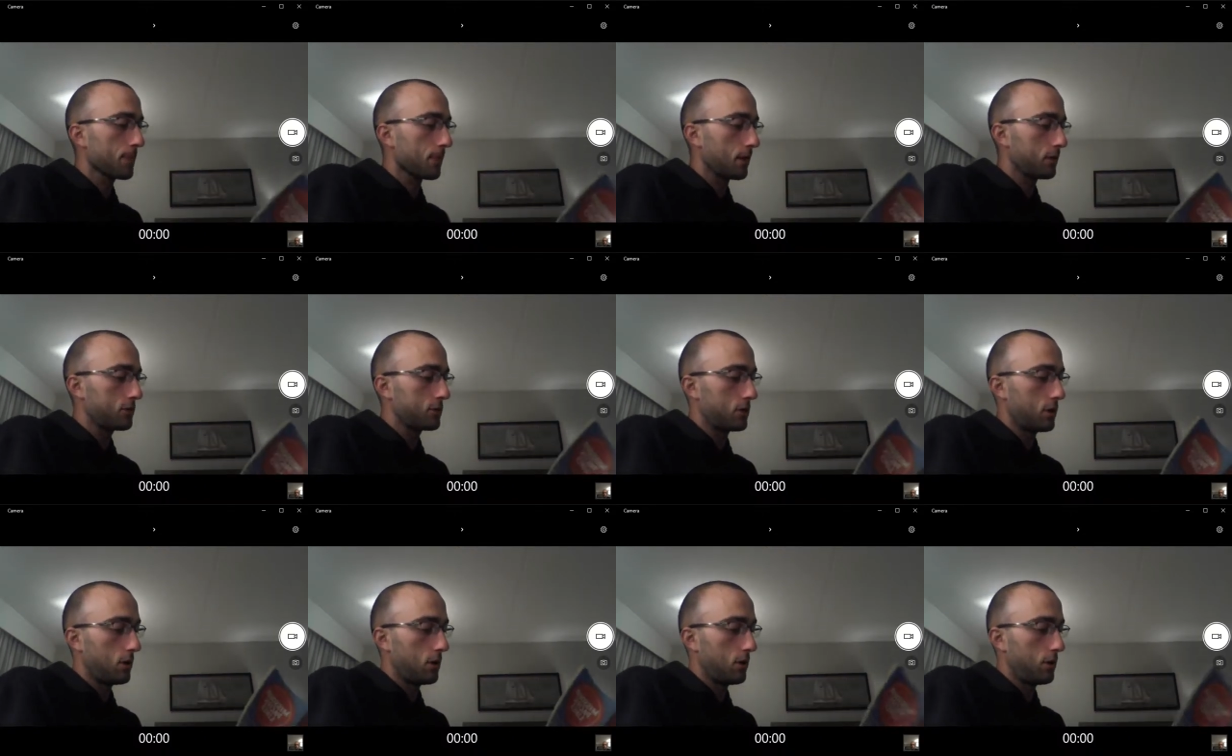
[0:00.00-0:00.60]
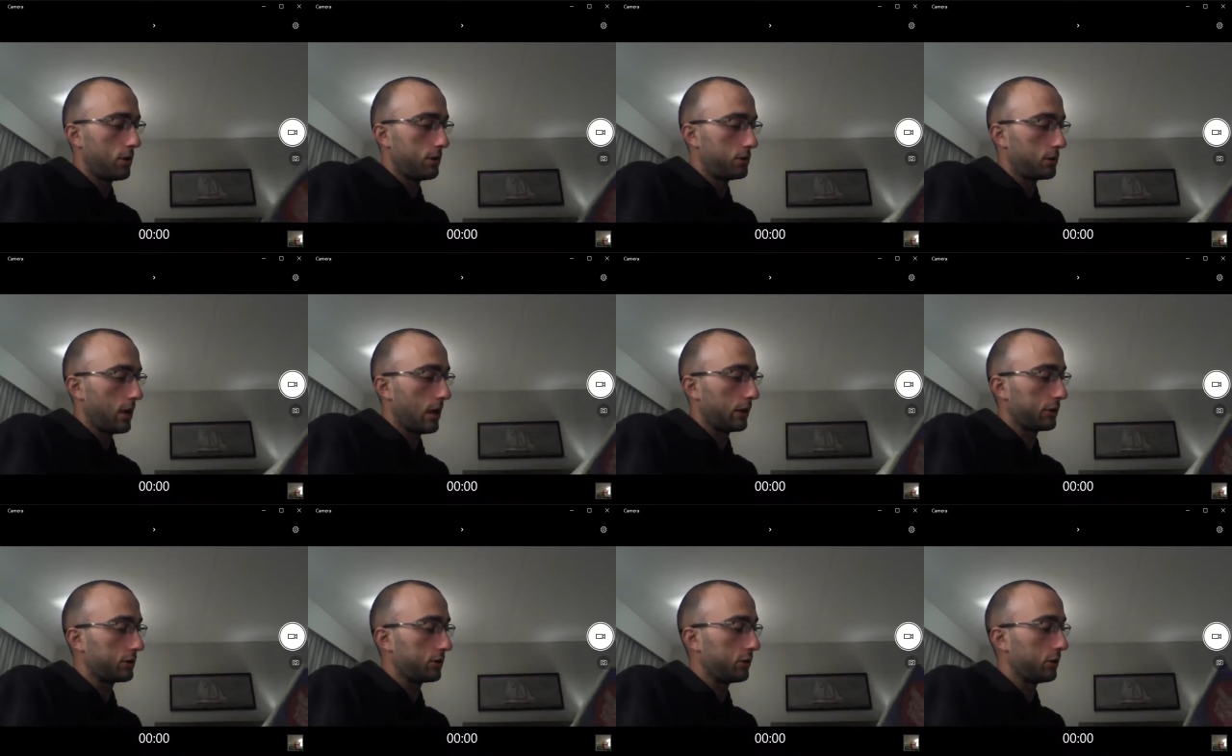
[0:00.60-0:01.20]
so it
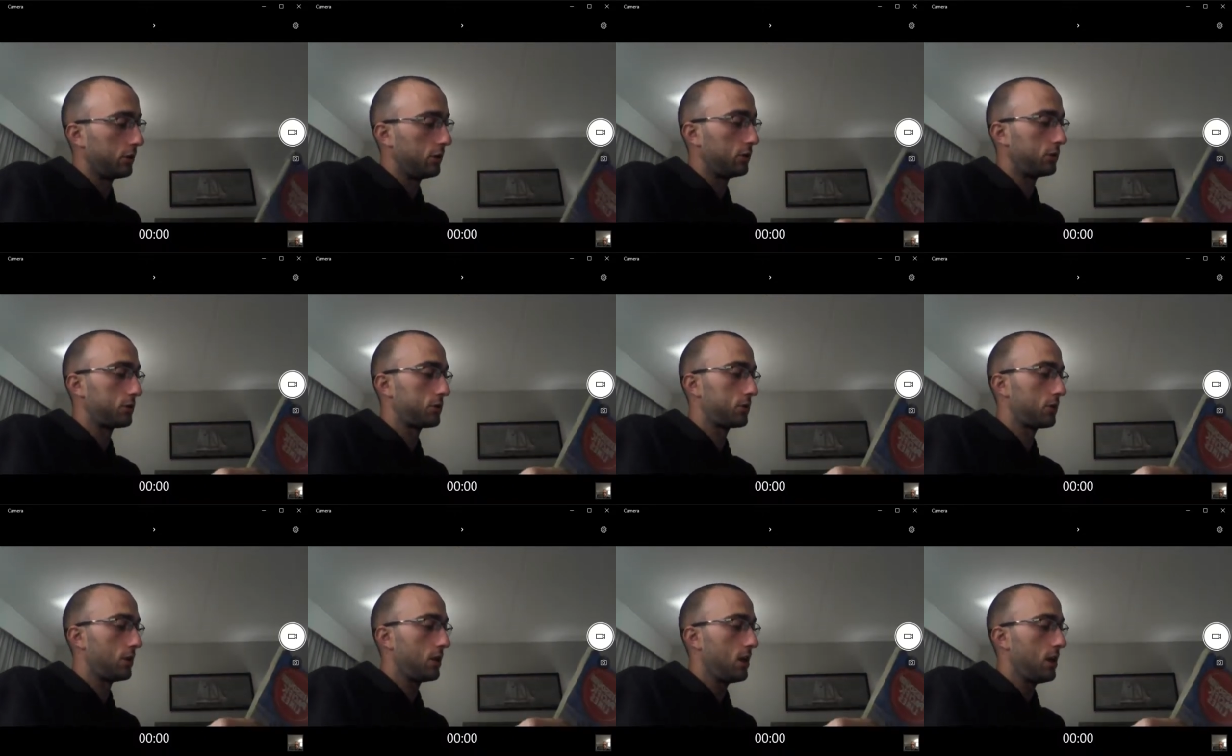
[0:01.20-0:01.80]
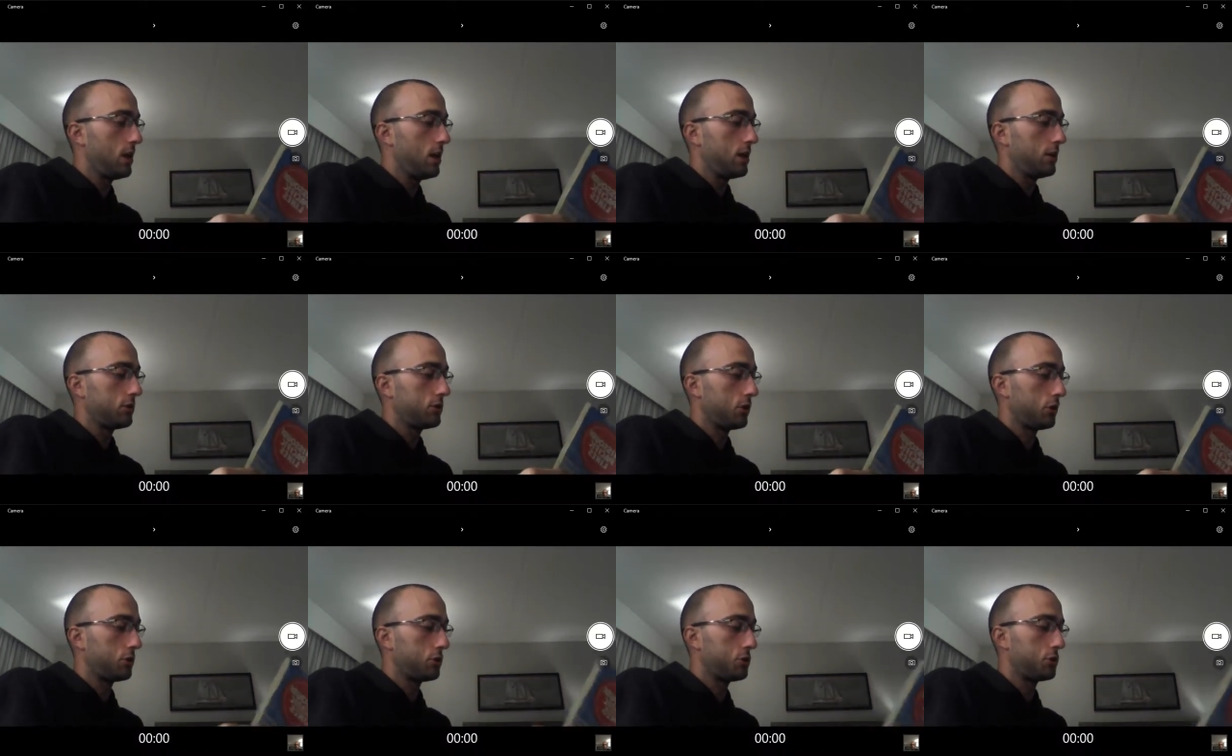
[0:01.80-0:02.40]
actually goes
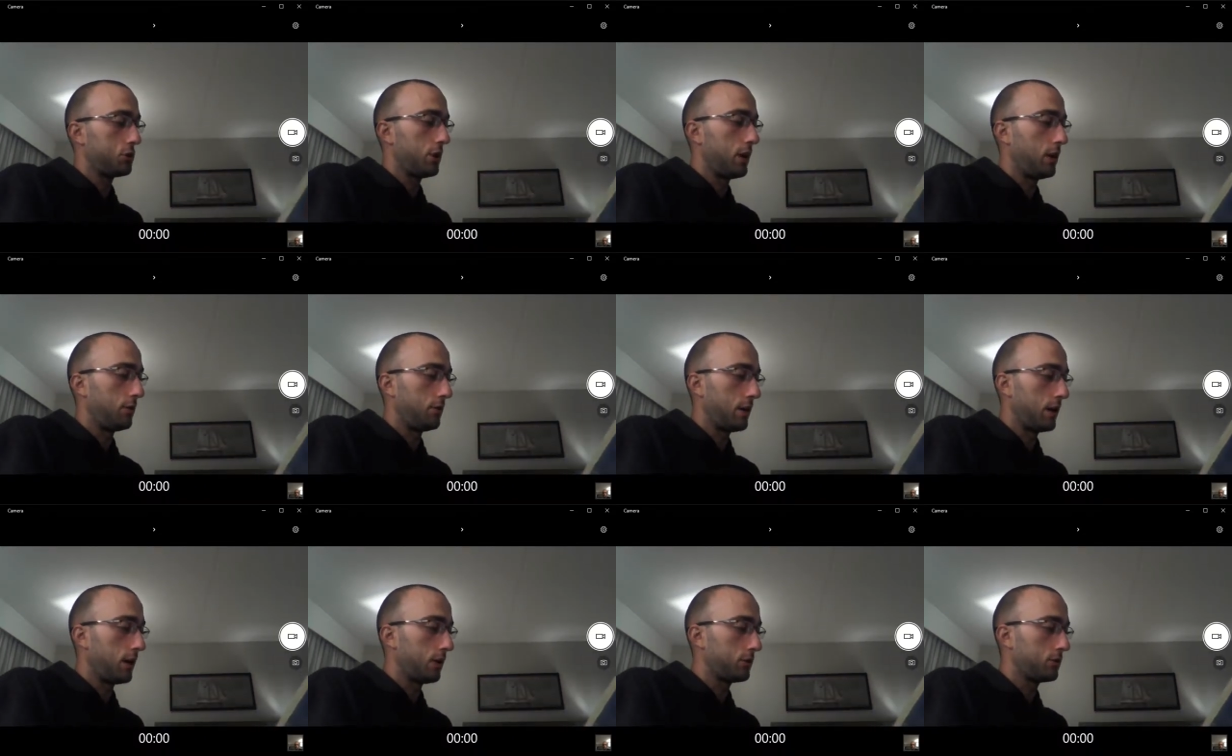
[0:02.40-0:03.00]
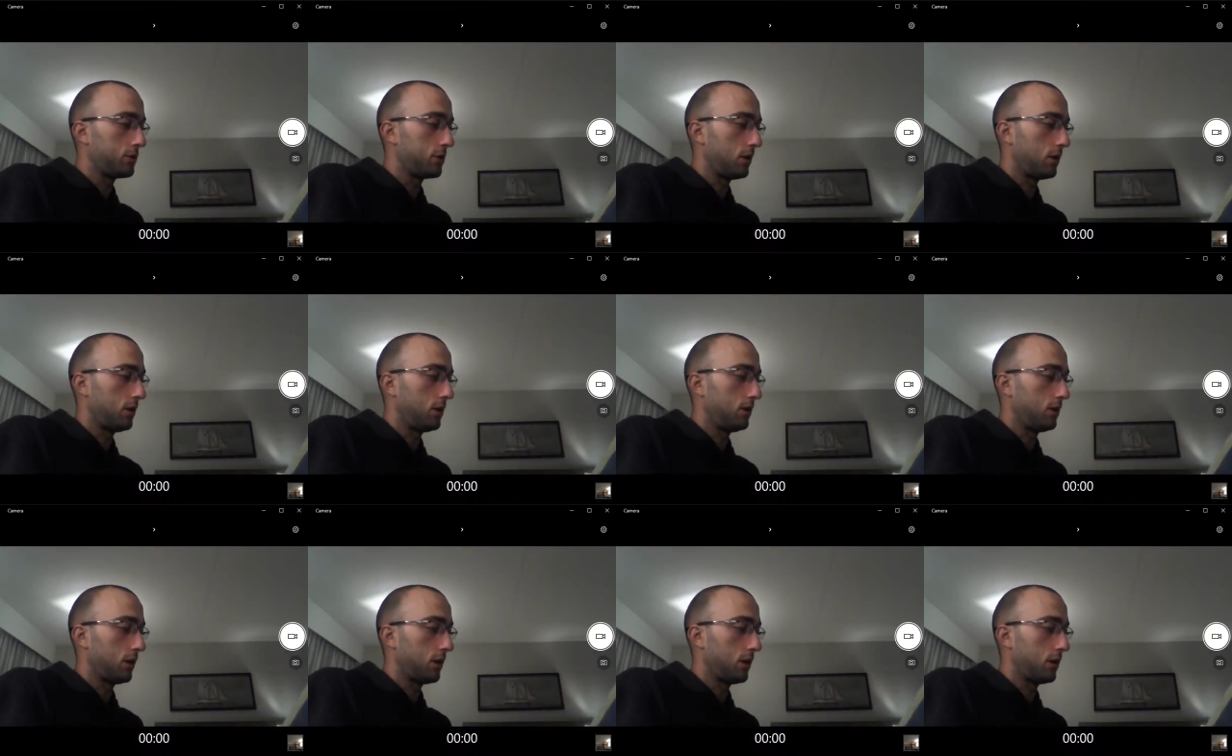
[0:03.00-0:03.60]
shows train routes
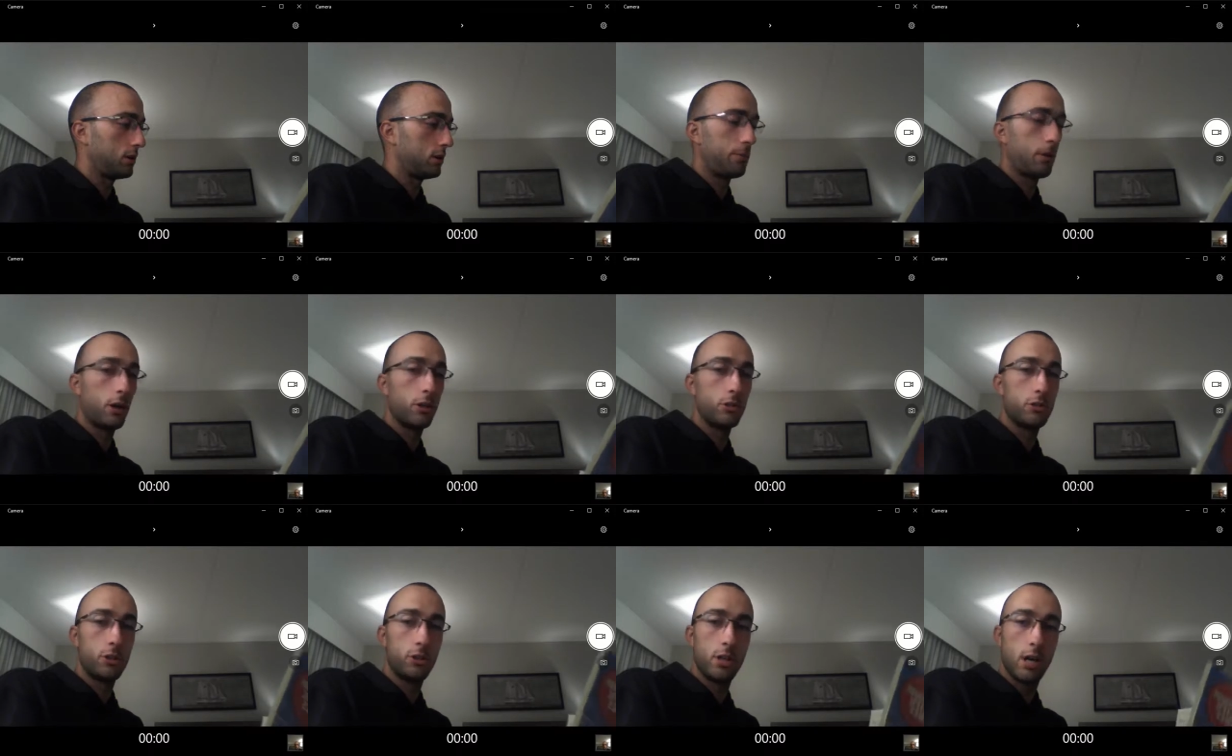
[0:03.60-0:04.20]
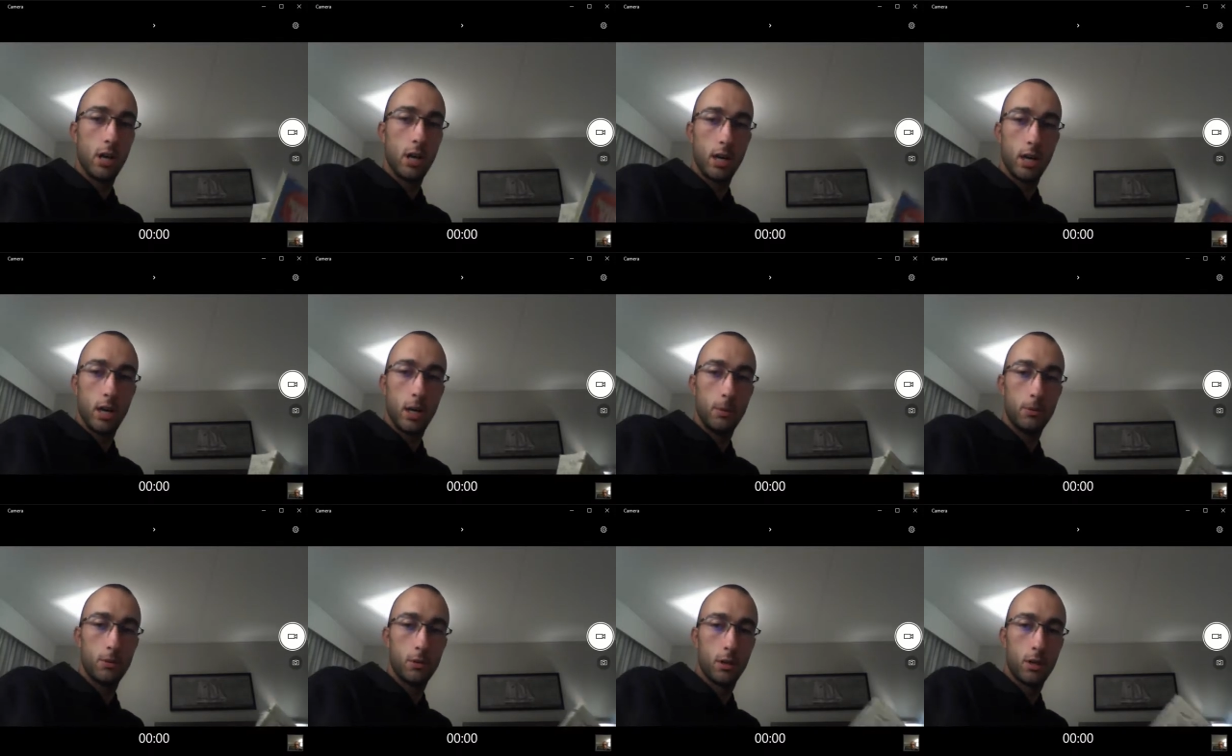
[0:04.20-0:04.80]
and uh, departure
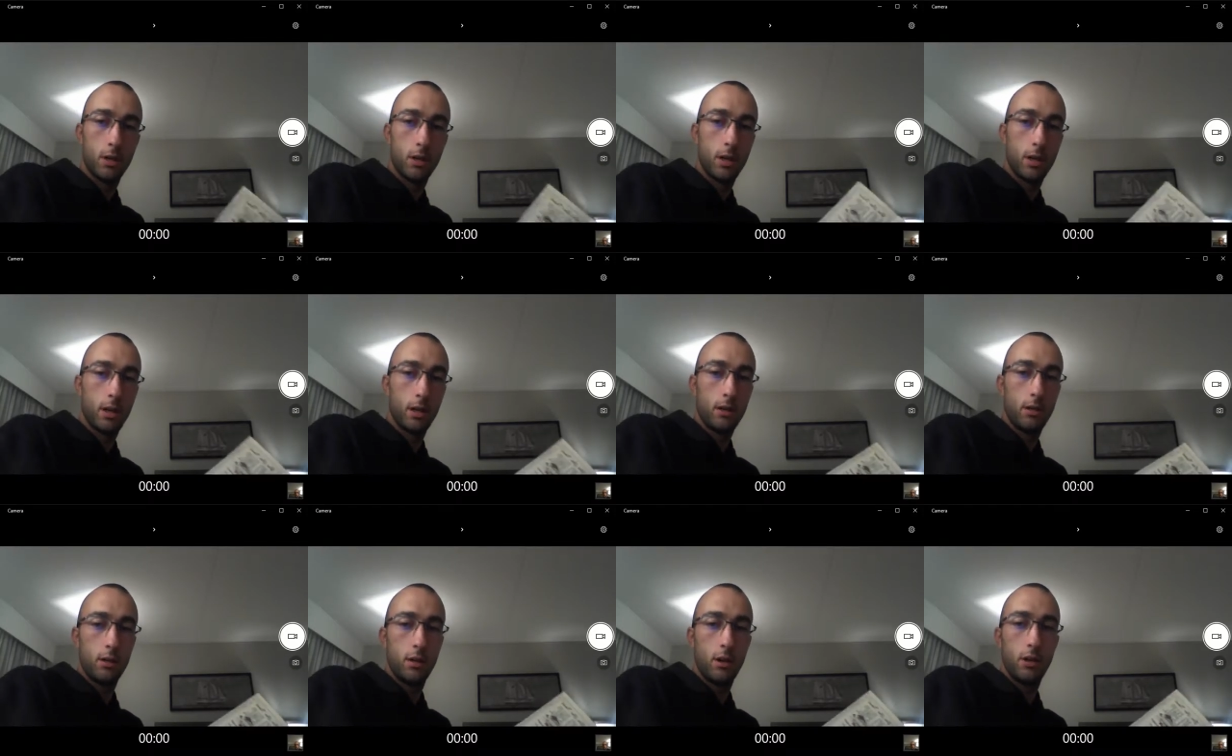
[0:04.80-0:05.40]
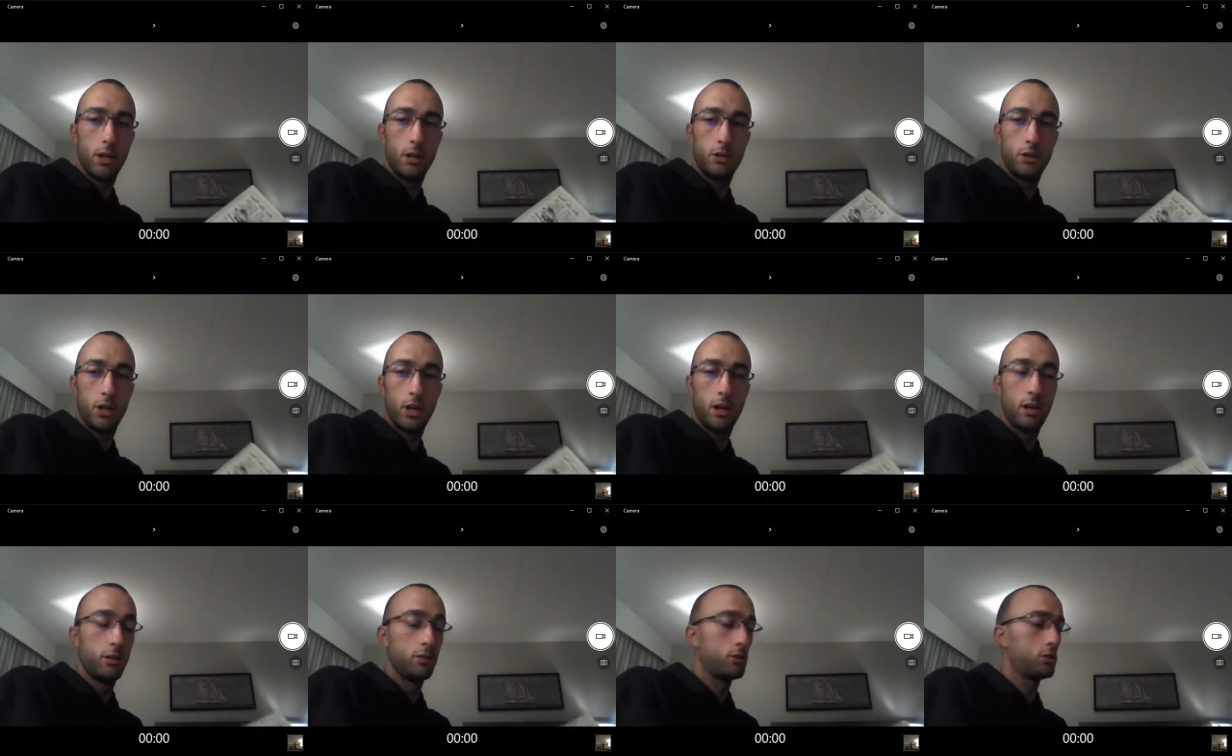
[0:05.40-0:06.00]
times and all that all that
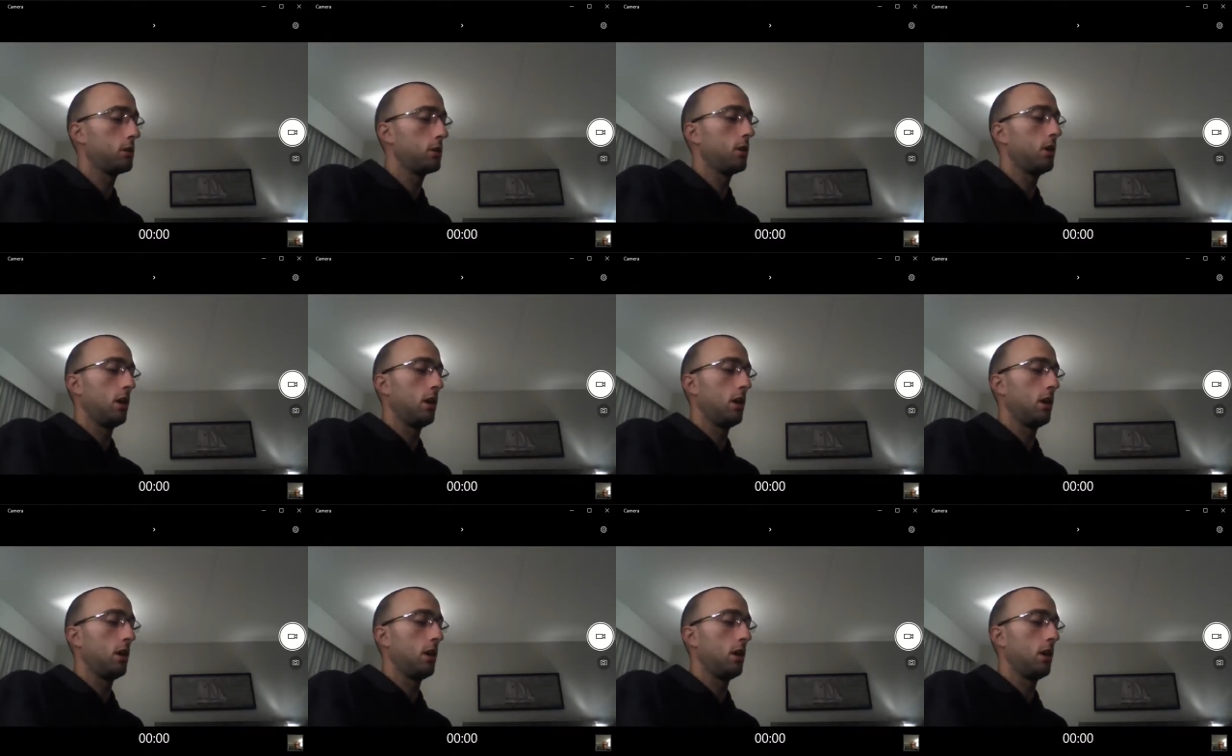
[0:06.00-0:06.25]
jazz